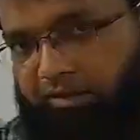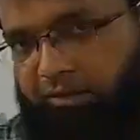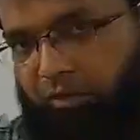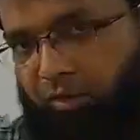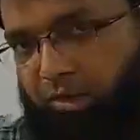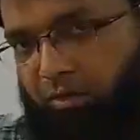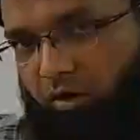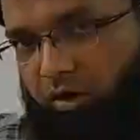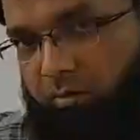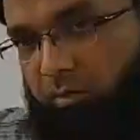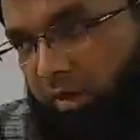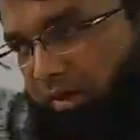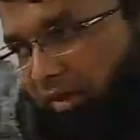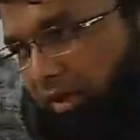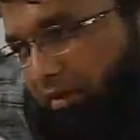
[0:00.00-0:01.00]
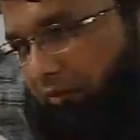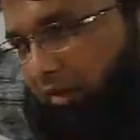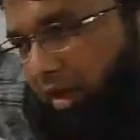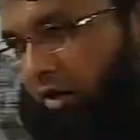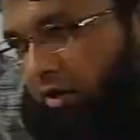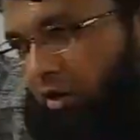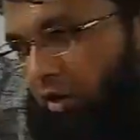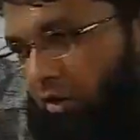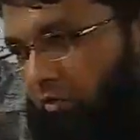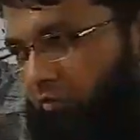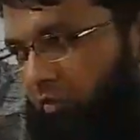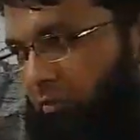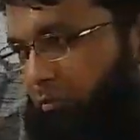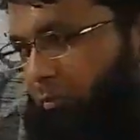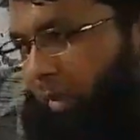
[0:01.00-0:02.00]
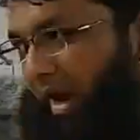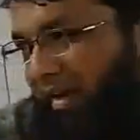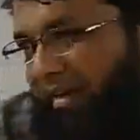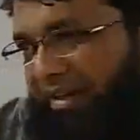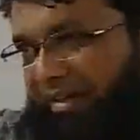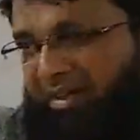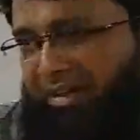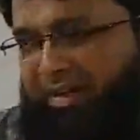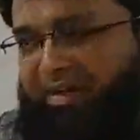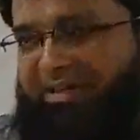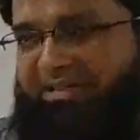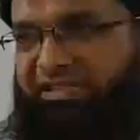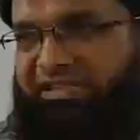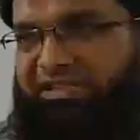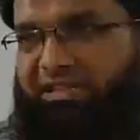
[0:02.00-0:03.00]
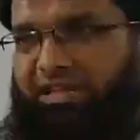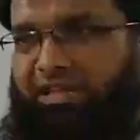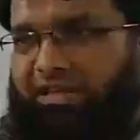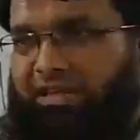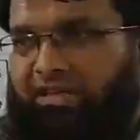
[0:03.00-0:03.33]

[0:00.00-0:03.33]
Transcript: is going on, but battle is